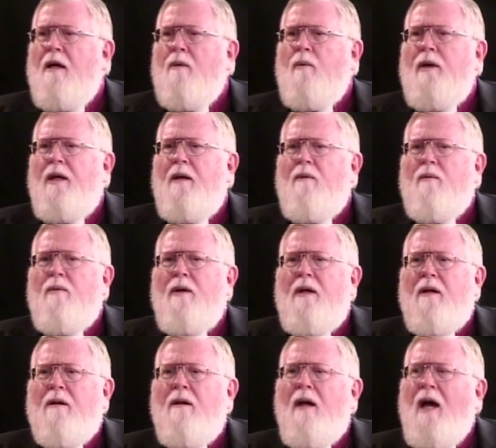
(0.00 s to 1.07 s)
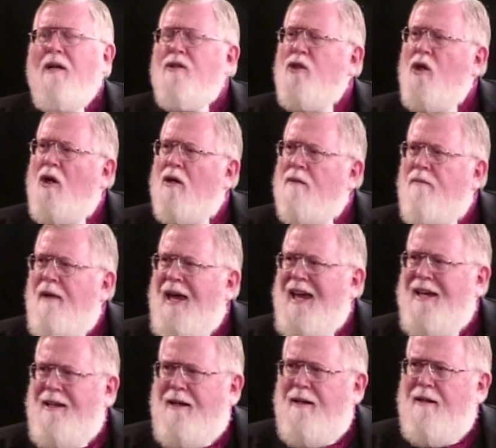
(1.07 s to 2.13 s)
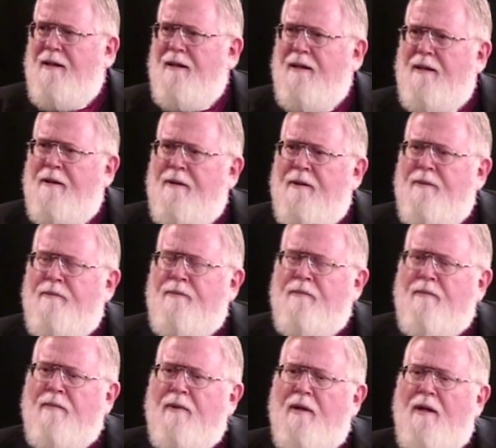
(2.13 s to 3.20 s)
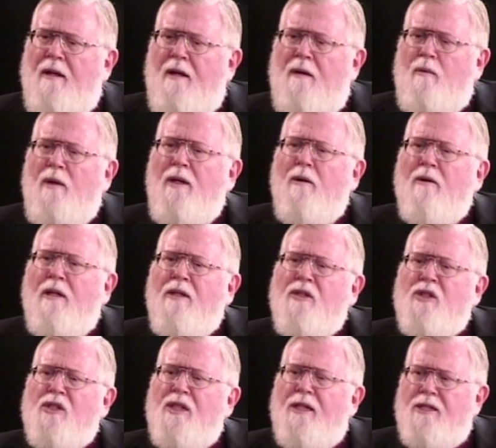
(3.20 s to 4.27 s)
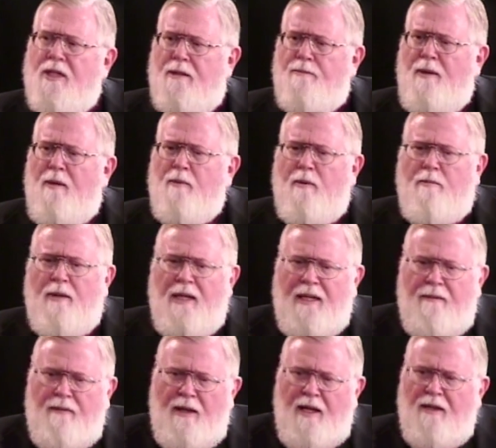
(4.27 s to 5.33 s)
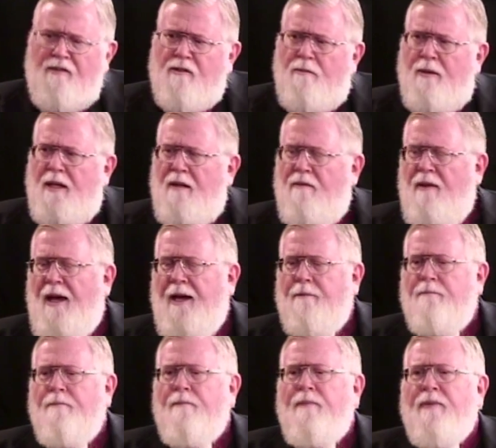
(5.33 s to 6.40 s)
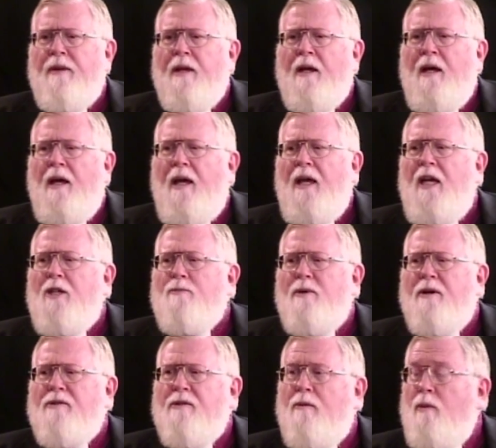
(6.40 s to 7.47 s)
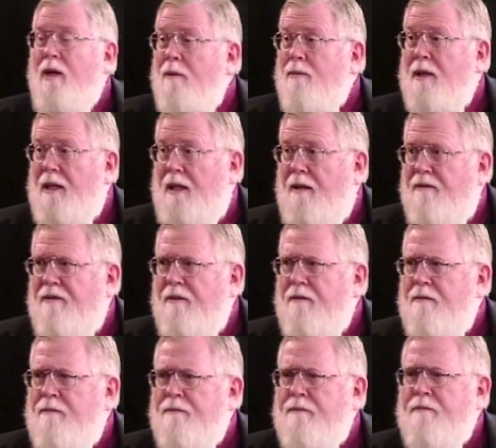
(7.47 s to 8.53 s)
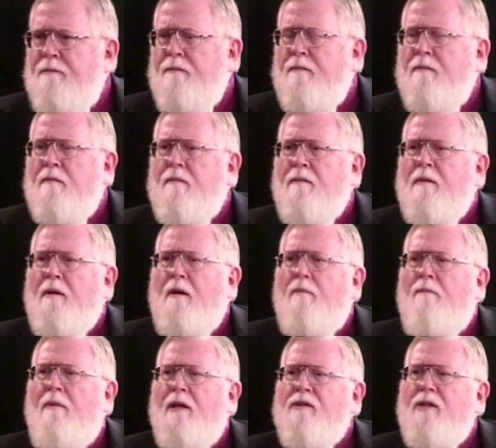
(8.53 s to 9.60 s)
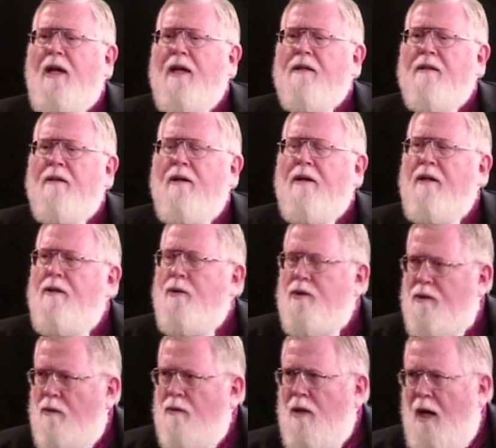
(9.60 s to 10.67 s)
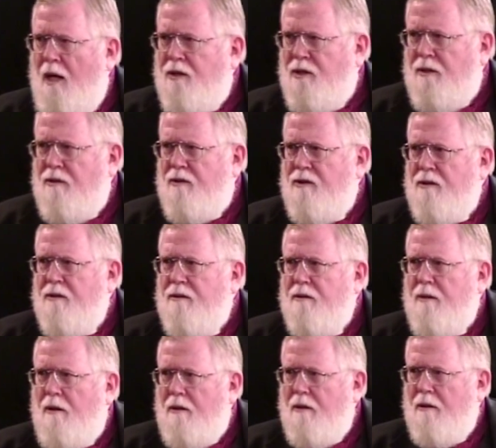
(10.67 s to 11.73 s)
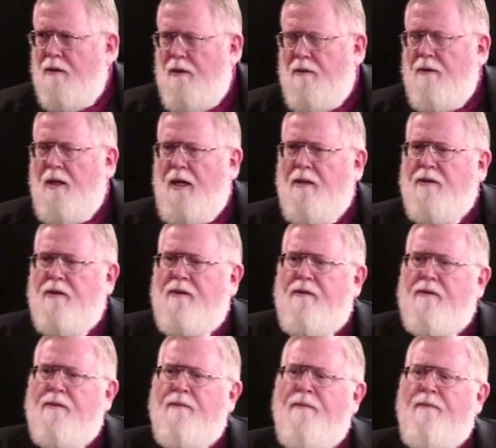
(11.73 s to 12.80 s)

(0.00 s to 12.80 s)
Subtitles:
We are not dogmatic. We don't insist that people believe this or believe that. Each person, we believe, must act according to his own conscience or her own conscience.